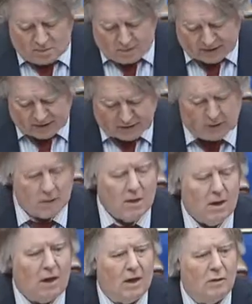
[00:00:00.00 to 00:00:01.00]
Minister,
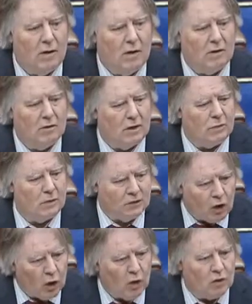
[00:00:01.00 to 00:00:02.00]
that we
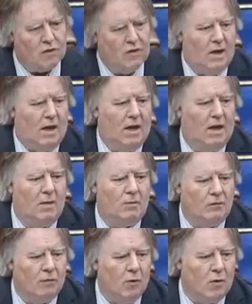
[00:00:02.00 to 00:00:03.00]
thought
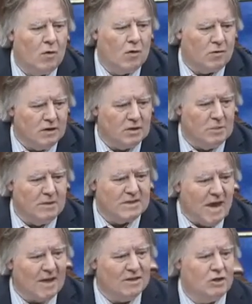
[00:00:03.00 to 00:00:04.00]
before
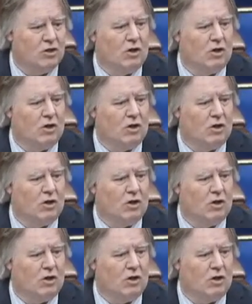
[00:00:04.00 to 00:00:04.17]
Christmas last